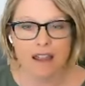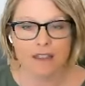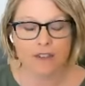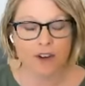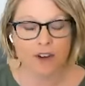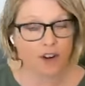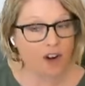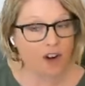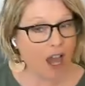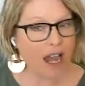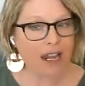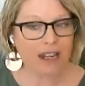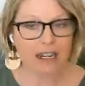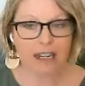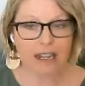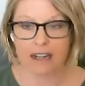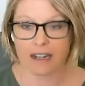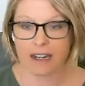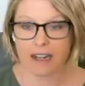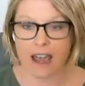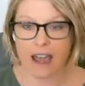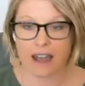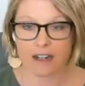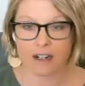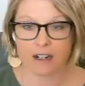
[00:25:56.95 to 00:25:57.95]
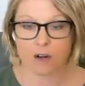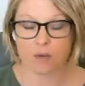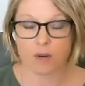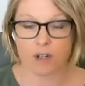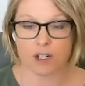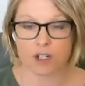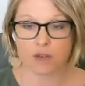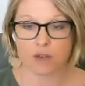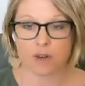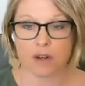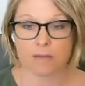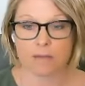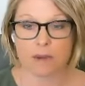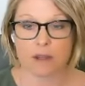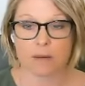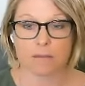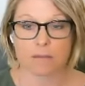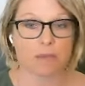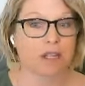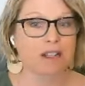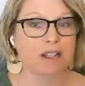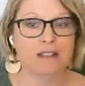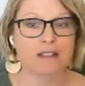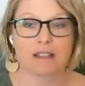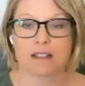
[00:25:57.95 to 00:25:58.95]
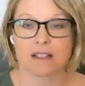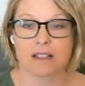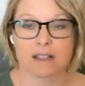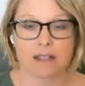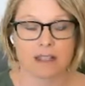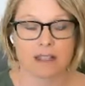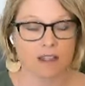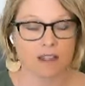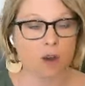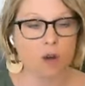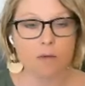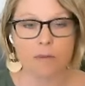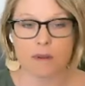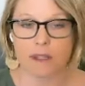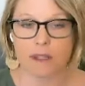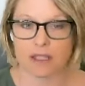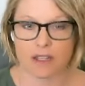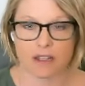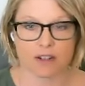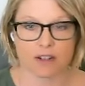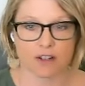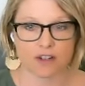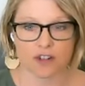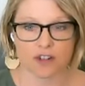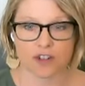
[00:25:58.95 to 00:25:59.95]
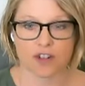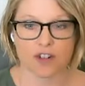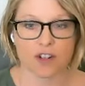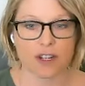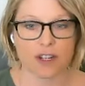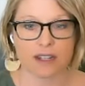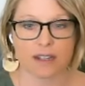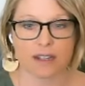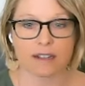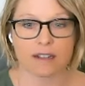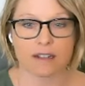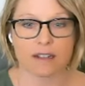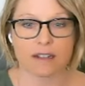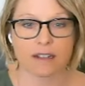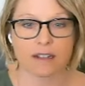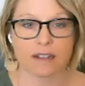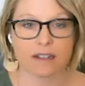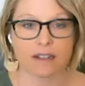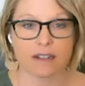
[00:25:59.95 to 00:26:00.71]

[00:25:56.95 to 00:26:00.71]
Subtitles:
they're not getting adequate treatment because it's so misunderstood.